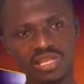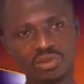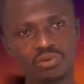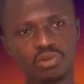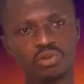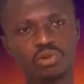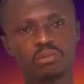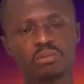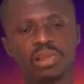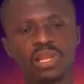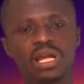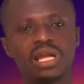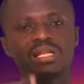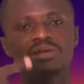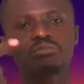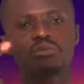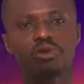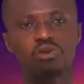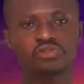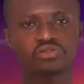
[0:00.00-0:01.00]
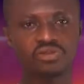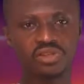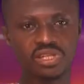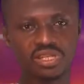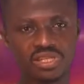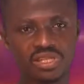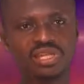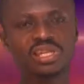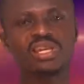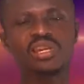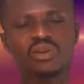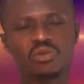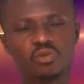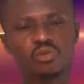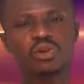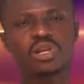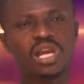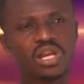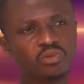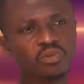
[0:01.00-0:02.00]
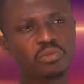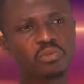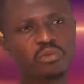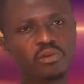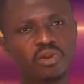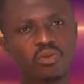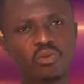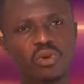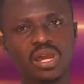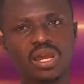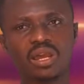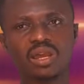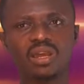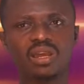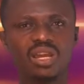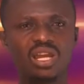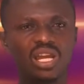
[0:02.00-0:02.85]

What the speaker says: and we don't plant more trees, we will get to a period where